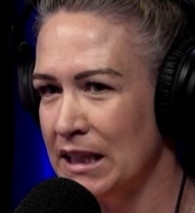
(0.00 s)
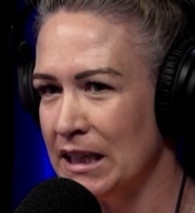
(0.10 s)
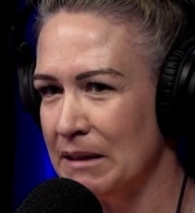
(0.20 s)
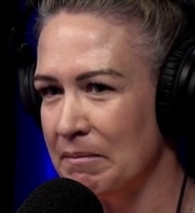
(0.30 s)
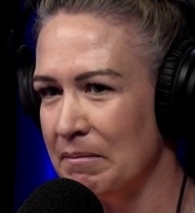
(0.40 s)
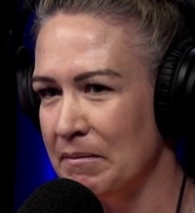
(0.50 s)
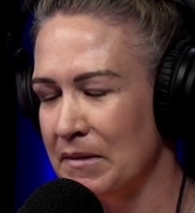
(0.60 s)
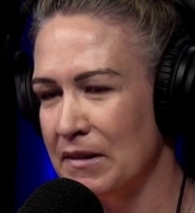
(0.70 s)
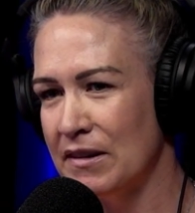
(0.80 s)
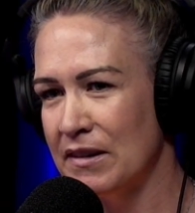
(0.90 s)
And
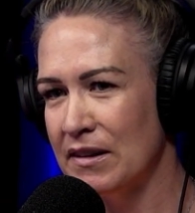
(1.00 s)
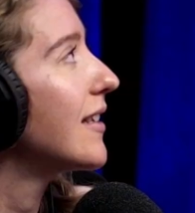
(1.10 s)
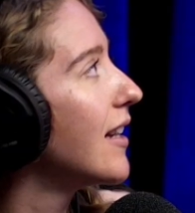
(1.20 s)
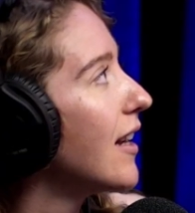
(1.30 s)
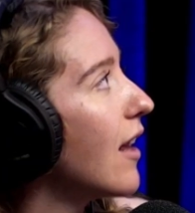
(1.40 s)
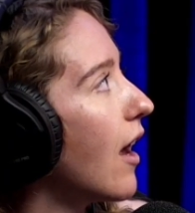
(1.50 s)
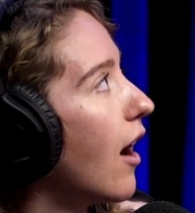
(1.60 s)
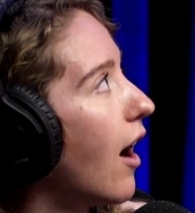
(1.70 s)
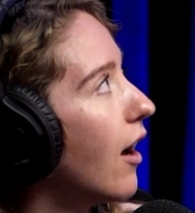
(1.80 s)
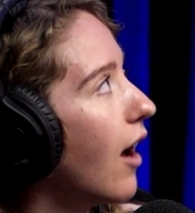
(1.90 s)
it's
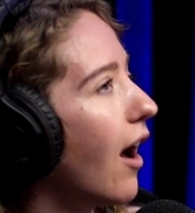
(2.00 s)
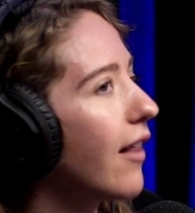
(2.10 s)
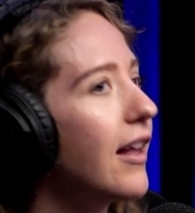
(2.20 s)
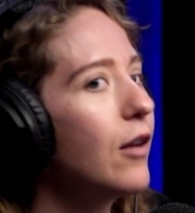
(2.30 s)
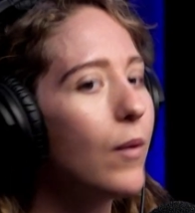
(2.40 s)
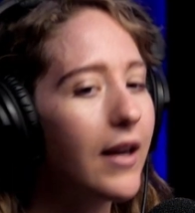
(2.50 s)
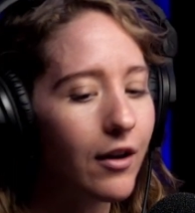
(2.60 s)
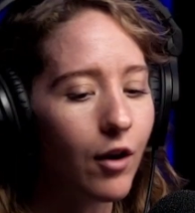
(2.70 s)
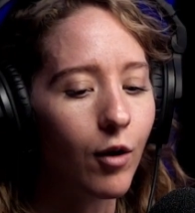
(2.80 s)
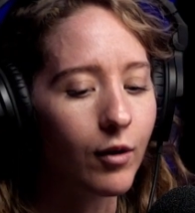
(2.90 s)
I think we
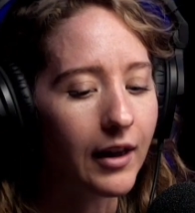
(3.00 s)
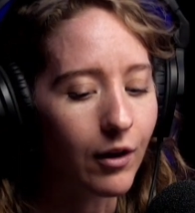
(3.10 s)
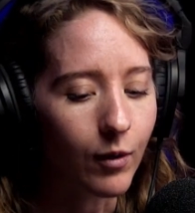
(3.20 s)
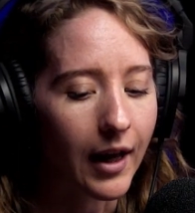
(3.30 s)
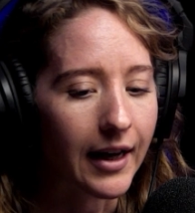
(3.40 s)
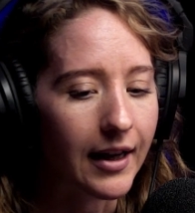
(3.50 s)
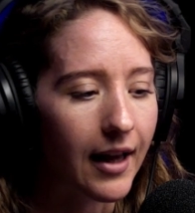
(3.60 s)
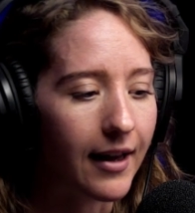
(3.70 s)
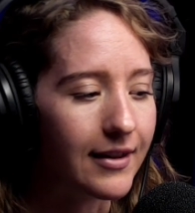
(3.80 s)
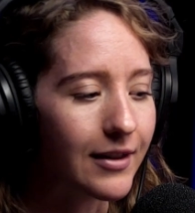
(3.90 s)
can only look at it
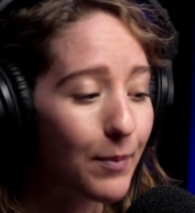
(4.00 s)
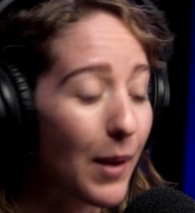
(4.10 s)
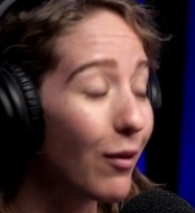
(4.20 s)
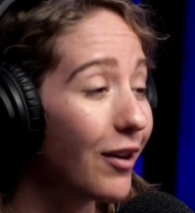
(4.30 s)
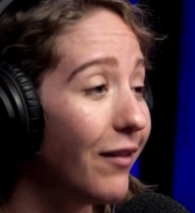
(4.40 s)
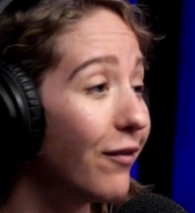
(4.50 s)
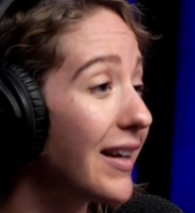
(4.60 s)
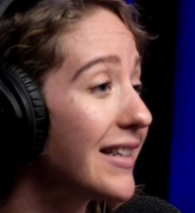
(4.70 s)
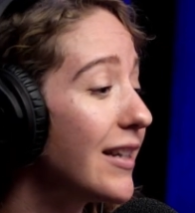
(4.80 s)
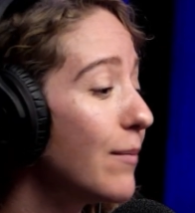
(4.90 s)
as people are
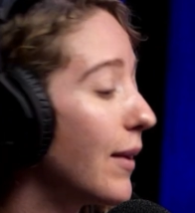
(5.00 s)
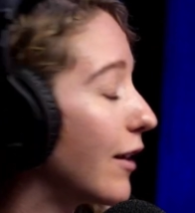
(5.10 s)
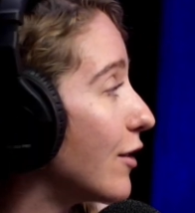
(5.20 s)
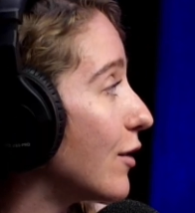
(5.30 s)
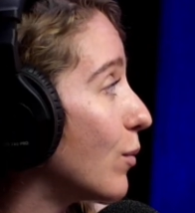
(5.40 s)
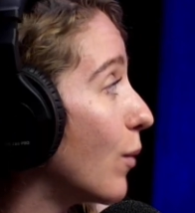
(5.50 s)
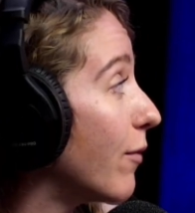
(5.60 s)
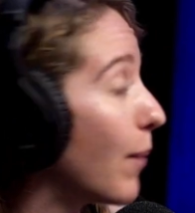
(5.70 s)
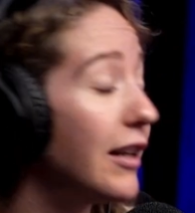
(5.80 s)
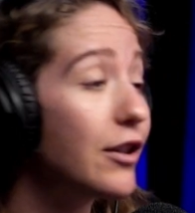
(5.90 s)
invested because
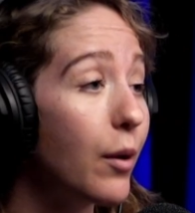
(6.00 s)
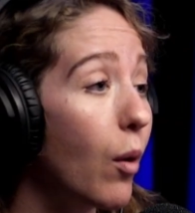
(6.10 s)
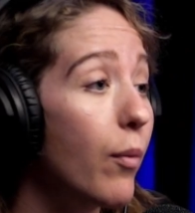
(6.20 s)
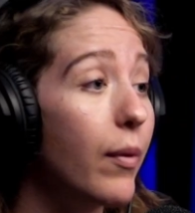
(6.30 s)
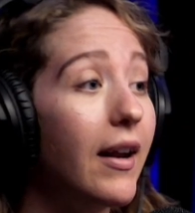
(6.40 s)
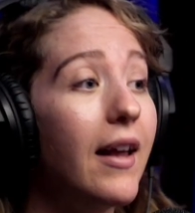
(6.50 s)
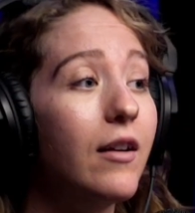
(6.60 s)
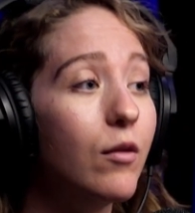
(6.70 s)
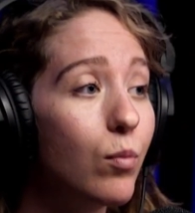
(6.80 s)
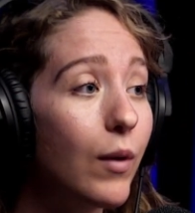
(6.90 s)
we've been so open
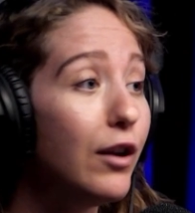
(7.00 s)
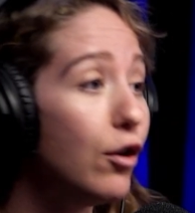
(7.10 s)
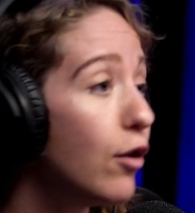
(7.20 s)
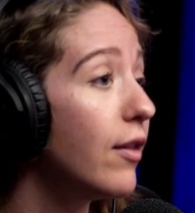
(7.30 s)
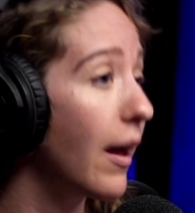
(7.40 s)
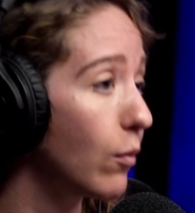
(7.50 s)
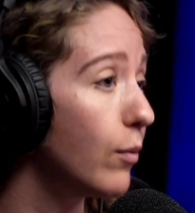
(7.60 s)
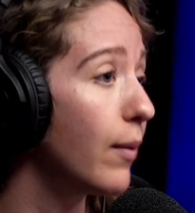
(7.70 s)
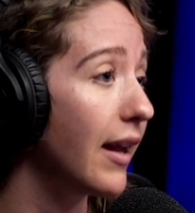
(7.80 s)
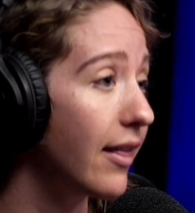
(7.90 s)
and we knew that
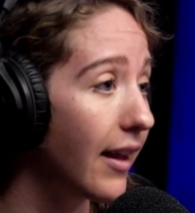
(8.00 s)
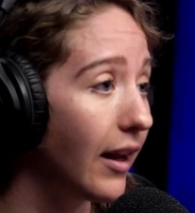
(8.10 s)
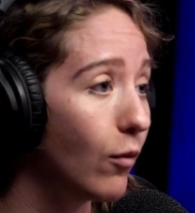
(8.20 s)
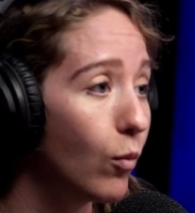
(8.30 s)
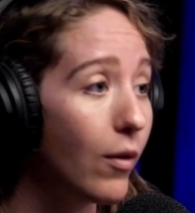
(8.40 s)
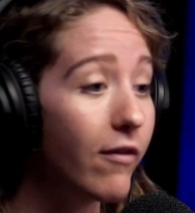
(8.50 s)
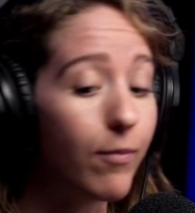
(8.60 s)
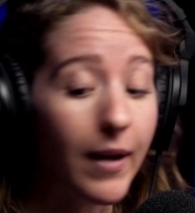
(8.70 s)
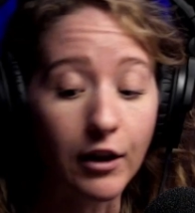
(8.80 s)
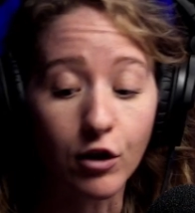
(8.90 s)
would be a thing. We've
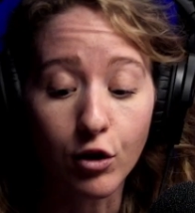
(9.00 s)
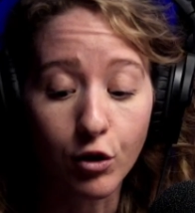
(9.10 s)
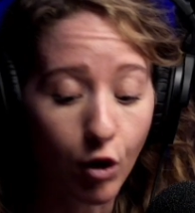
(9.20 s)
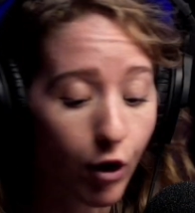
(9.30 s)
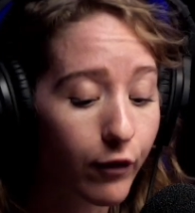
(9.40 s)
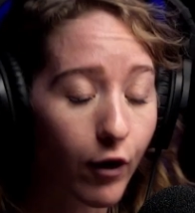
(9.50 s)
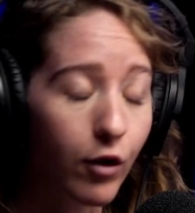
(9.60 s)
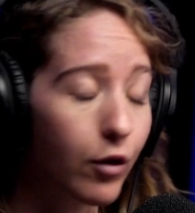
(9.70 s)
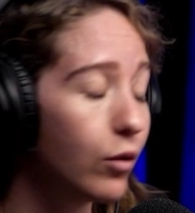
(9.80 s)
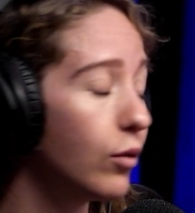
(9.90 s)
been so
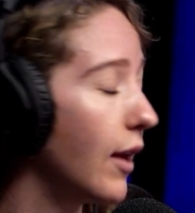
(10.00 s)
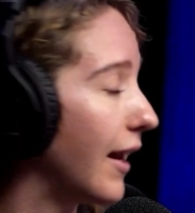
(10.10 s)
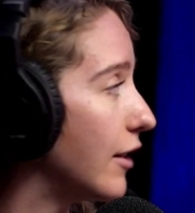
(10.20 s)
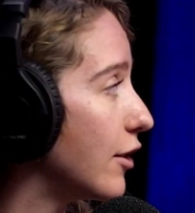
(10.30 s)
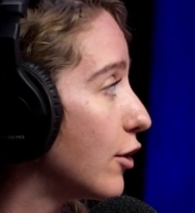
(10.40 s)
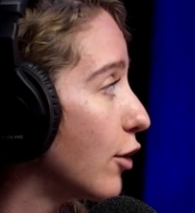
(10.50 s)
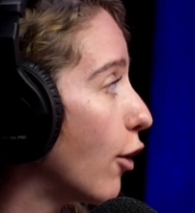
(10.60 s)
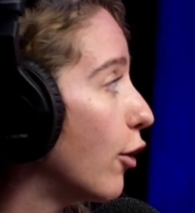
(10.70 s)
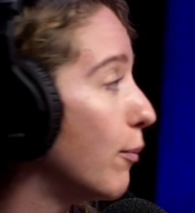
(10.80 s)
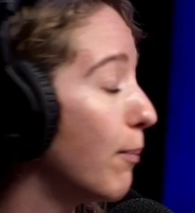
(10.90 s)
vocal and
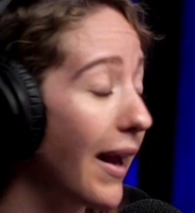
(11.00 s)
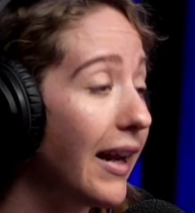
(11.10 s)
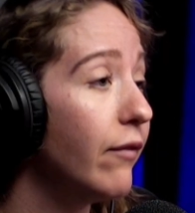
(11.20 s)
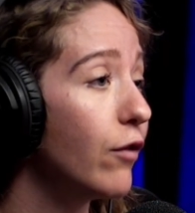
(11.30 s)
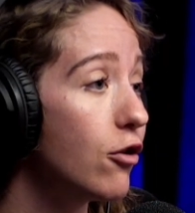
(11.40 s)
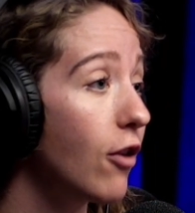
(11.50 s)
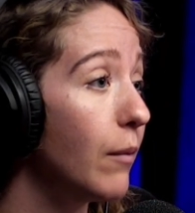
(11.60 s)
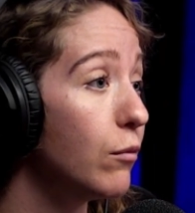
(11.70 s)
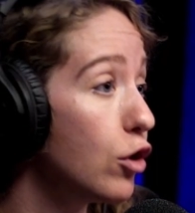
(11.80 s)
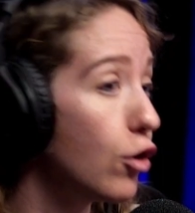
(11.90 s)
so banging the
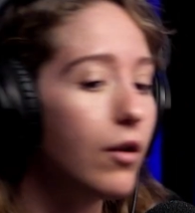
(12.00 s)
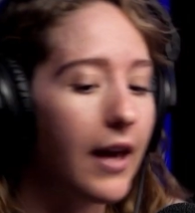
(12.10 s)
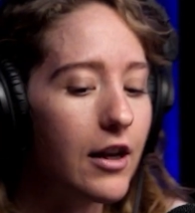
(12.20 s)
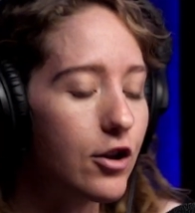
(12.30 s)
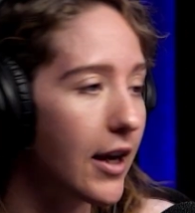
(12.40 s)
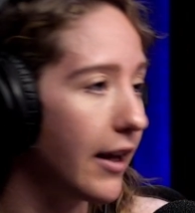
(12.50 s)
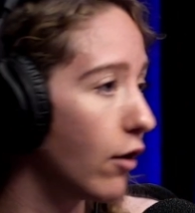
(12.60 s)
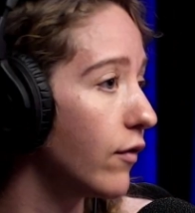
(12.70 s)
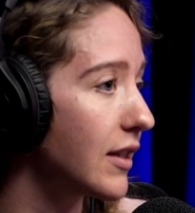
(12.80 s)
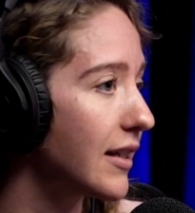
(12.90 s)
drum to get Jay
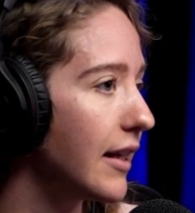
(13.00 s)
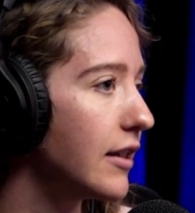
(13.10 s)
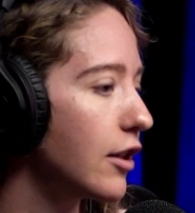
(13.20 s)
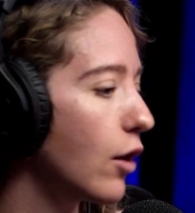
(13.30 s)
overseas.